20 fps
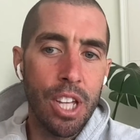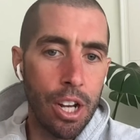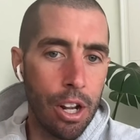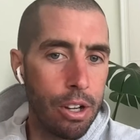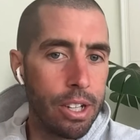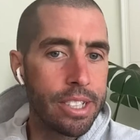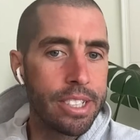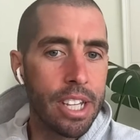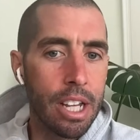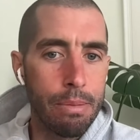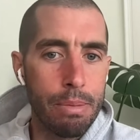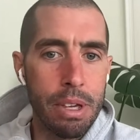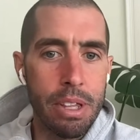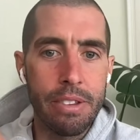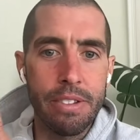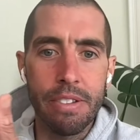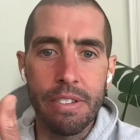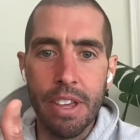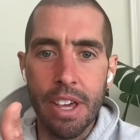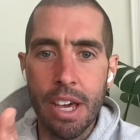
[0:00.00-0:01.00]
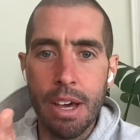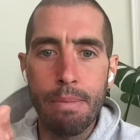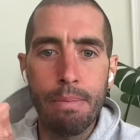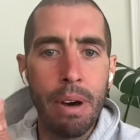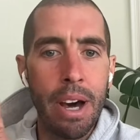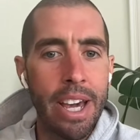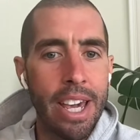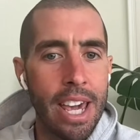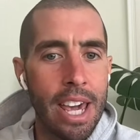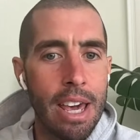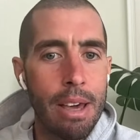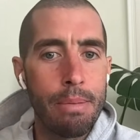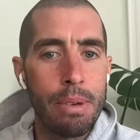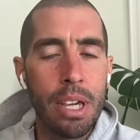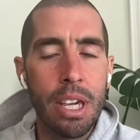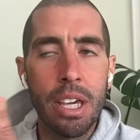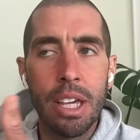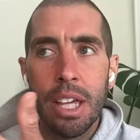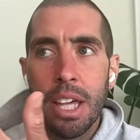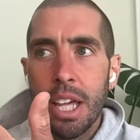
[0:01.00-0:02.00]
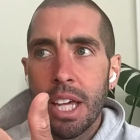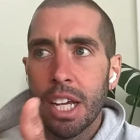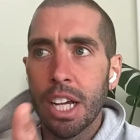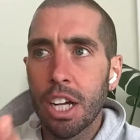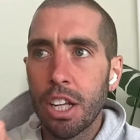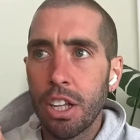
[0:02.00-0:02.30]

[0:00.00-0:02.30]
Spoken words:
You know, it's them, Miami,